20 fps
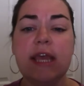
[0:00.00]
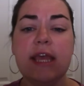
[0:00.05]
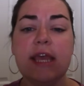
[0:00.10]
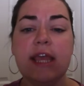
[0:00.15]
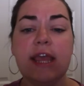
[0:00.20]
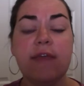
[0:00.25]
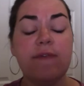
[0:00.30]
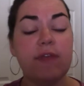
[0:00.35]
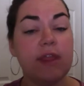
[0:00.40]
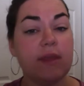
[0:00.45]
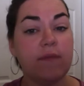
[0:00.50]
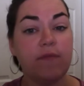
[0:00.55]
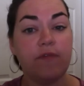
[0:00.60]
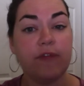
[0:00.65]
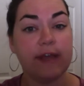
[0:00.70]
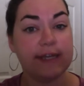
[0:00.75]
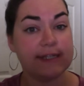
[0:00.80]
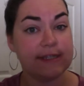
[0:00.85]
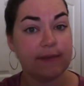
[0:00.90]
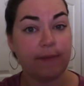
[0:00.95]
giving them
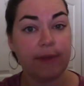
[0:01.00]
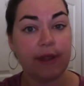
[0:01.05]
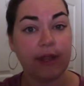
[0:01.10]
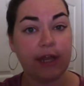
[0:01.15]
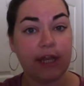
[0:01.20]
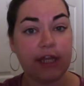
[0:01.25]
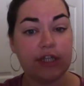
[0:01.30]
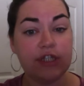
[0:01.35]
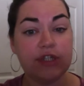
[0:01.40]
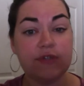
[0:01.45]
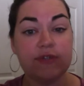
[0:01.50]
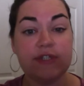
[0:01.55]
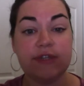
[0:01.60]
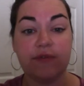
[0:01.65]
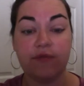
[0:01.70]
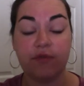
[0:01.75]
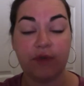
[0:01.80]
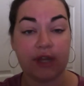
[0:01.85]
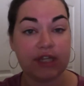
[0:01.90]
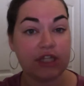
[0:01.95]
flexibility to
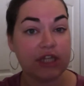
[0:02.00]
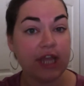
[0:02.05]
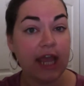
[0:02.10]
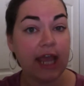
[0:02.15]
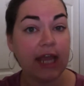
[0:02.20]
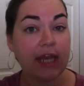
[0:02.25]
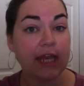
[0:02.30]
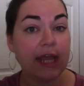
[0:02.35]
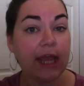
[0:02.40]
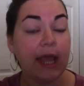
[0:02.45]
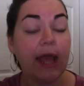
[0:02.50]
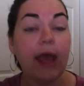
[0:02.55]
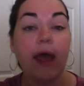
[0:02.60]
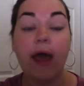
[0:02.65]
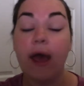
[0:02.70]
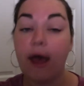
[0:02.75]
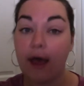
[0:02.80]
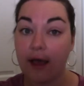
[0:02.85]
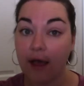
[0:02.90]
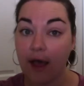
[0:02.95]
differentiate,
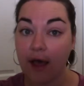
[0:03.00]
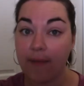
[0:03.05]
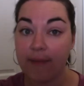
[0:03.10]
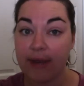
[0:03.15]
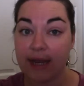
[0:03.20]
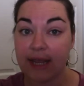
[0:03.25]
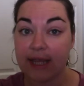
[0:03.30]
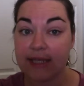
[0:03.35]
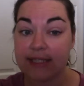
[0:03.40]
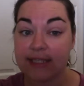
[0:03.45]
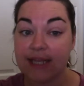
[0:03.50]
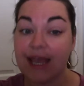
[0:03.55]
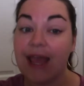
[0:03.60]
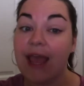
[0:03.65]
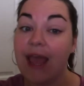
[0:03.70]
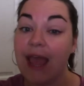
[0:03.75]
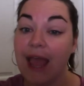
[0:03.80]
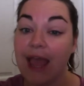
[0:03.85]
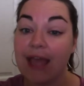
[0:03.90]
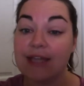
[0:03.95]
accommodate,
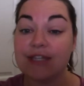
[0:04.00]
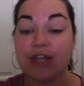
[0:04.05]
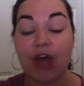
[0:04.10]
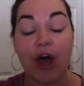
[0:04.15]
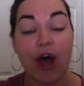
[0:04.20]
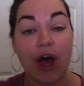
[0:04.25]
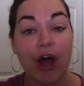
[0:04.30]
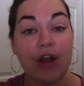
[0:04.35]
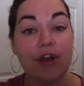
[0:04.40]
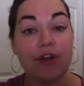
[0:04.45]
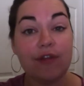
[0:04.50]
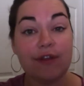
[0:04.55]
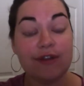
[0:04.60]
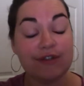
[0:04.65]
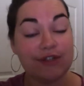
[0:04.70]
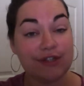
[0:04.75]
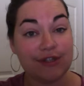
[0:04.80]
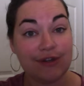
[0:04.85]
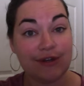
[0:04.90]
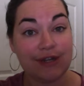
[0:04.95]
and honor their
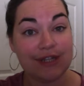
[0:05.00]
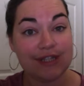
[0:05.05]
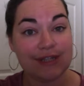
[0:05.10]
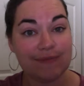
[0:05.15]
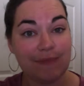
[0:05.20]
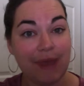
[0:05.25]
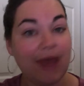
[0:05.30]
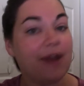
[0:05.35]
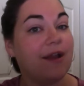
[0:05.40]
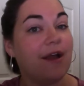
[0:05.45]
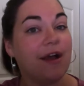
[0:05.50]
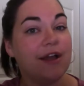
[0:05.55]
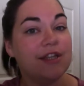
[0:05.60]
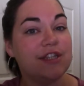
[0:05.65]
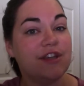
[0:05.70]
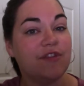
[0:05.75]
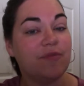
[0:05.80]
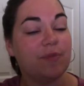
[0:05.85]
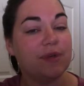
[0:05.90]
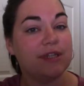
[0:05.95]
students'
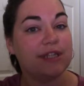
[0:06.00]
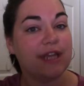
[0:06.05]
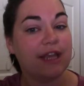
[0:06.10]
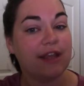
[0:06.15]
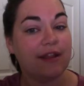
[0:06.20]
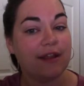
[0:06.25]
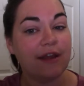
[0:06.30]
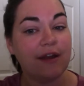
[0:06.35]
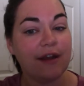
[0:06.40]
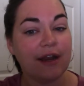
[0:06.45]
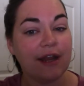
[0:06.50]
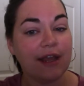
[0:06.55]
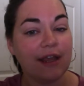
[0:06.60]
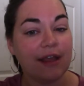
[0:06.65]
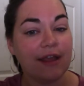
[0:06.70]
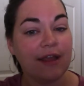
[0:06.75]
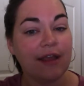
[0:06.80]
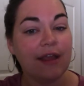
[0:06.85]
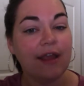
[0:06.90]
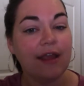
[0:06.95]
pedagogy of
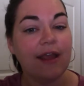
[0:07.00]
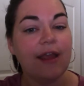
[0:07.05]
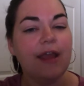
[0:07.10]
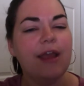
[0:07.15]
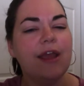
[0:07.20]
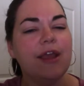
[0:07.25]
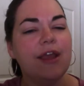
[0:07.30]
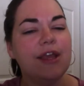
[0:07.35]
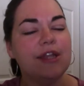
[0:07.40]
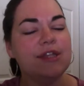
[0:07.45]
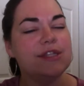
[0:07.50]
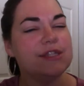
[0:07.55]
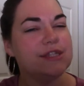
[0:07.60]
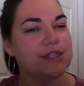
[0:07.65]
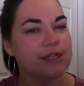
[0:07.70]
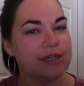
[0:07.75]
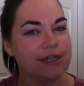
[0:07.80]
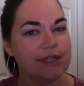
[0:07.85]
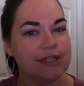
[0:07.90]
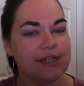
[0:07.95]
particularity,
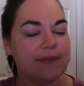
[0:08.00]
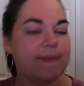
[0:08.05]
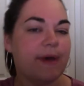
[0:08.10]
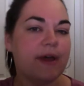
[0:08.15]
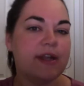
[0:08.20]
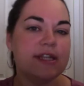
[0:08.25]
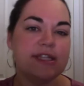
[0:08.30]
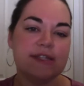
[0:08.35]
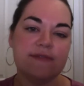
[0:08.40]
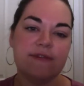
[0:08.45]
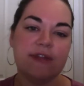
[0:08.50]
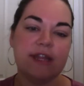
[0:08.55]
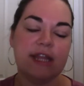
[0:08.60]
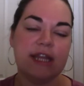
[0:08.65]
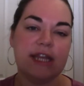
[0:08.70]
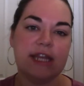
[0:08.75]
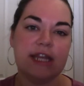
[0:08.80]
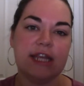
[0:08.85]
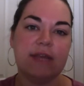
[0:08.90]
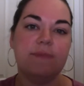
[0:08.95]
concerns about its
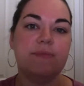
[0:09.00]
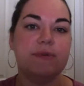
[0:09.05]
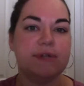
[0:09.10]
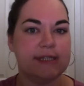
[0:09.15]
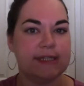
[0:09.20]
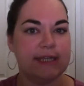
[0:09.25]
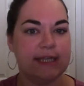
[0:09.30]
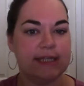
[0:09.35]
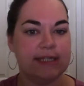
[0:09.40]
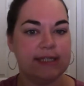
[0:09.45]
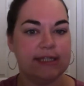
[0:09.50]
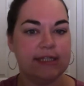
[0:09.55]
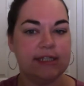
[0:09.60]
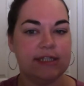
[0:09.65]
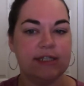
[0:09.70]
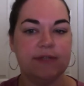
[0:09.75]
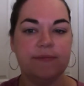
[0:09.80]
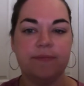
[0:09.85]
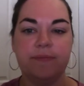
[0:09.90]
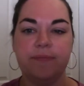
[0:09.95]
validity
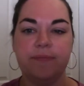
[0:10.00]
persist.